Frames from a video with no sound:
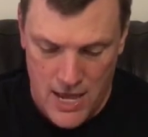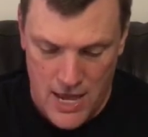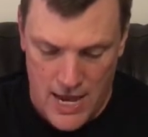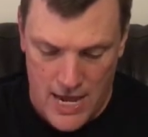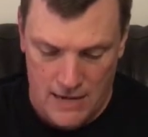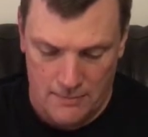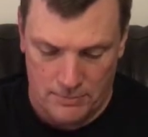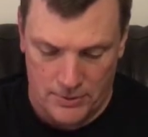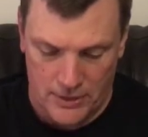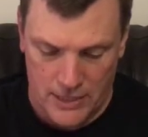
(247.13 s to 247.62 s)

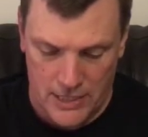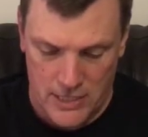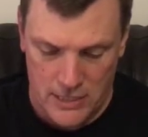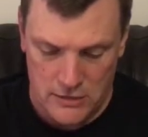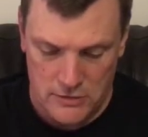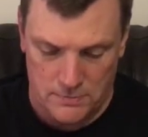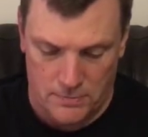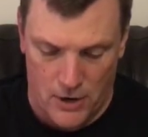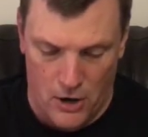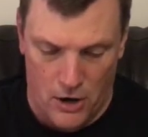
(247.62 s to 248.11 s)
and
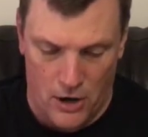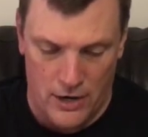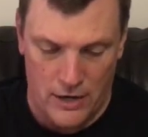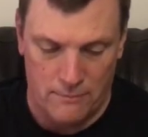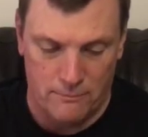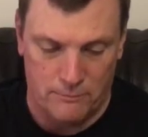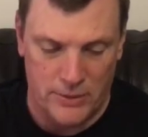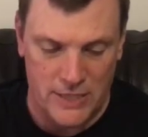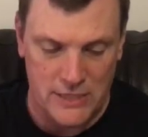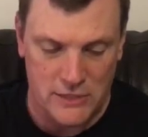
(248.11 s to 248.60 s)
Polina's Bar
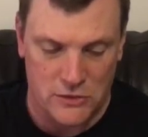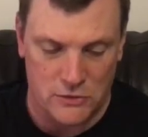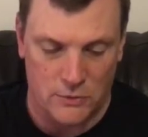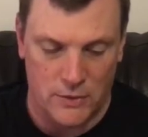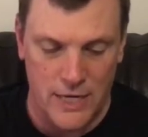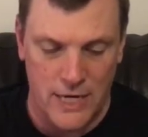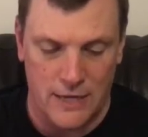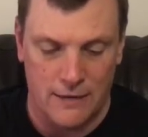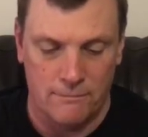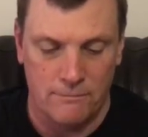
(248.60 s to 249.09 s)
and
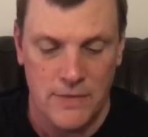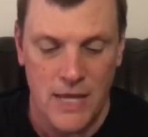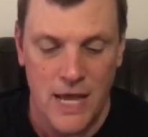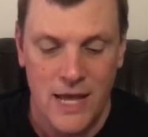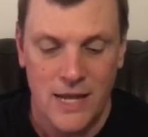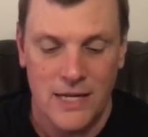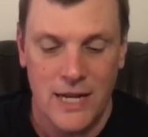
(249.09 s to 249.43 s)
Pizzeria.